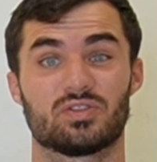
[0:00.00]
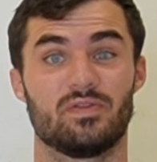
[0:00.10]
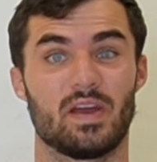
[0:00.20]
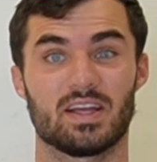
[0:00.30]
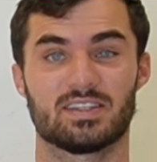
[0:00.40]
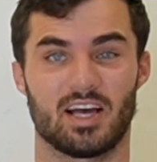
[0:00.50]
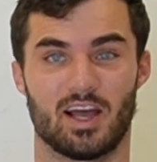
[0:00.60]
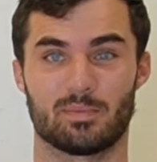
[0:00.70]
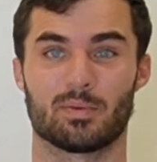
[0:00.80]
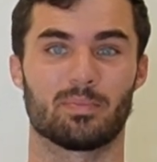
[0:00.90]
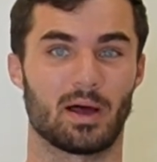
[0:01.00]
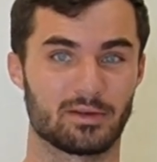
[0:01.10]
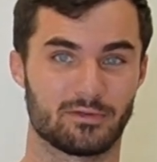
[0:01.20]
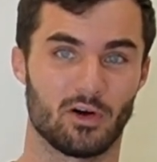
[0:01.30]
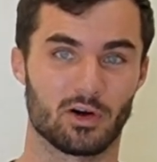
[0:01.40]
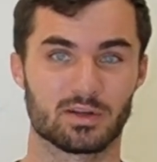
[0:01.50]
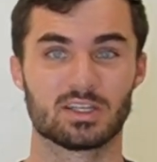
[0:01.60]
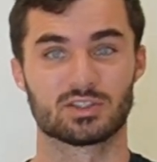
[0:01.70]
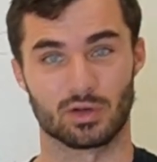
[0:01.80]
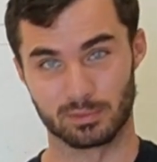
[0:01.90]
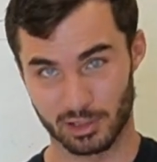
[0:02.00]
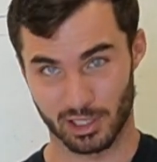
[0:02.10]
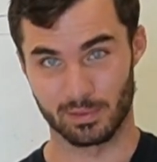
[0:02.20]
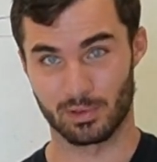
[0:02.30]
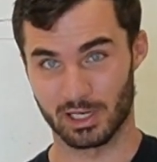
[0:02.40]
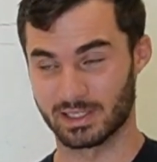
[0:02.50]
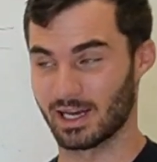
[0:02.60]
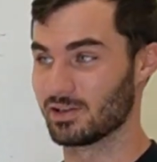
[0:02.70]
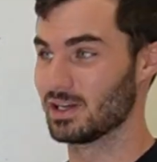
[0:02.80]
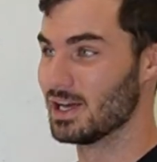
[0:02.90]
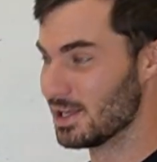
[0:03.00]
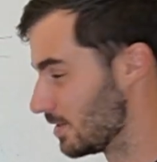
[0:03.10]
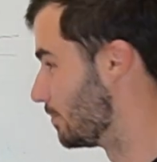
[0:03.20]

vague type by far. So I'm just going to break down the